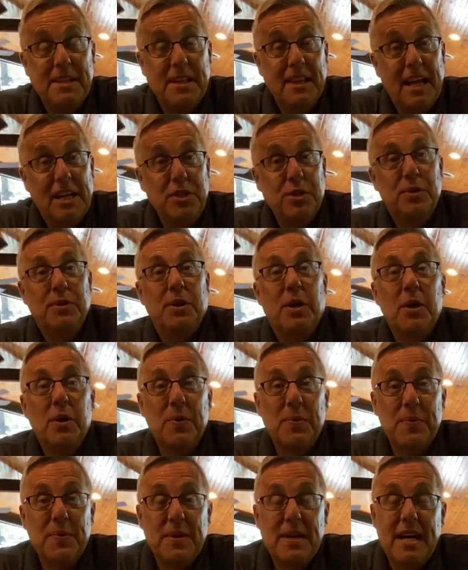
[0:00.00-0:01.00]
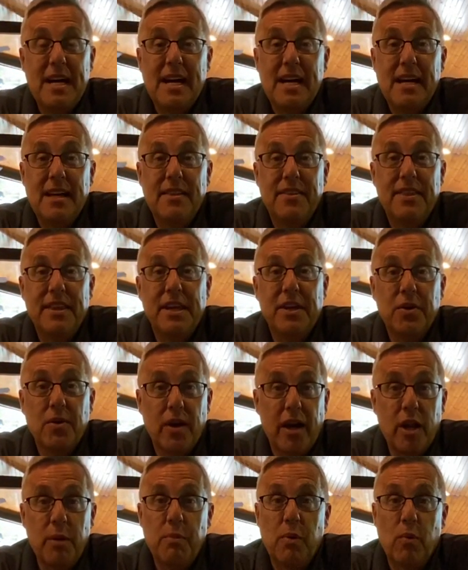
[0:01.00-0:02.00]
let you know the
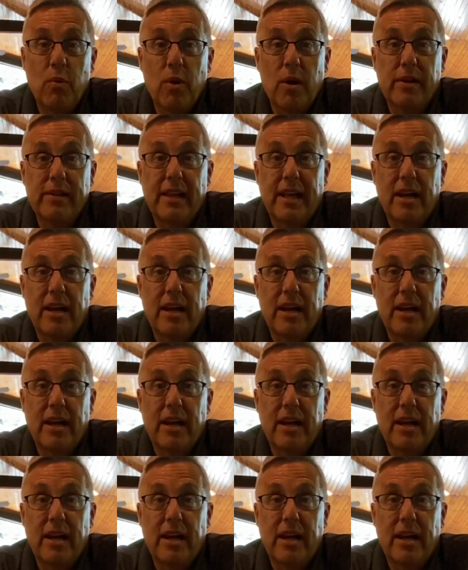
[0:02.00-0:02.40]
incredible work